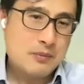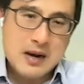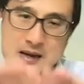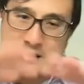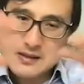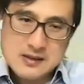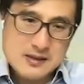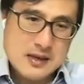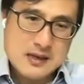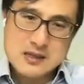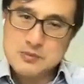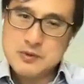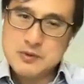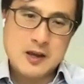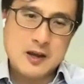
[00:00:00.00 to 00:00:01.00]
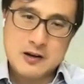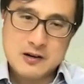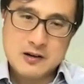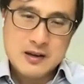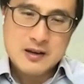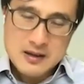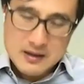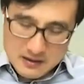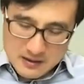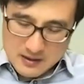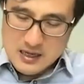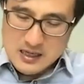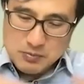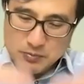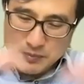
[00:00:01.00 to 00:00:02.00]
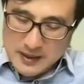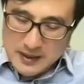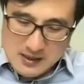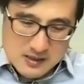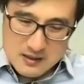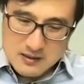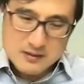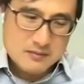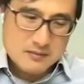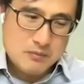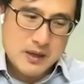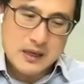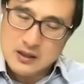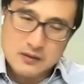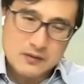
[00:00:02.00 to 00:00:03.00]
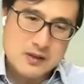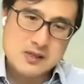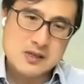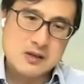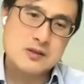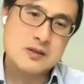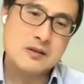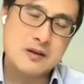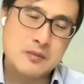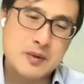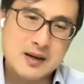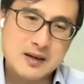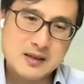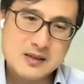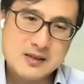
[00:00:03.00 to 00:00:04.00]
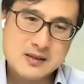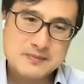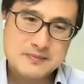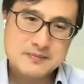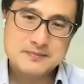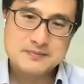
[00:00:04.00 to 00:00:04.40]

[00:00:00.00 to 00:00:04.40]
and that process takes place in many of the cells of our body.